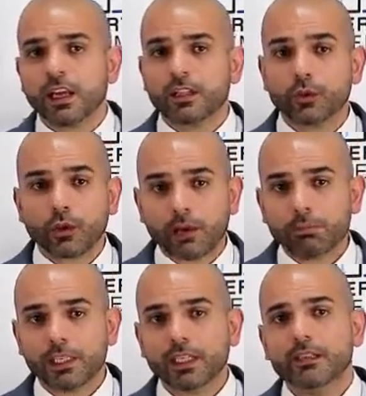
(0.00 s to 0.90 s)
your
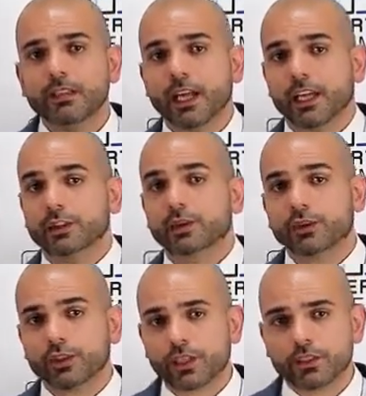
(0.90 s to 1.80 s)
company, and your
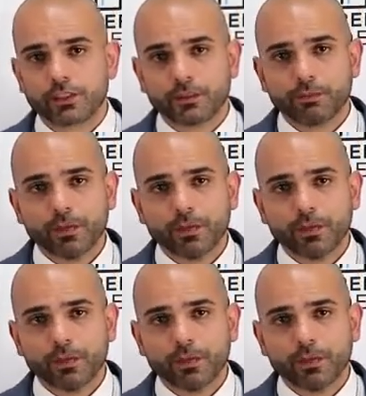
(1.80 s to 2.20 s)
trust.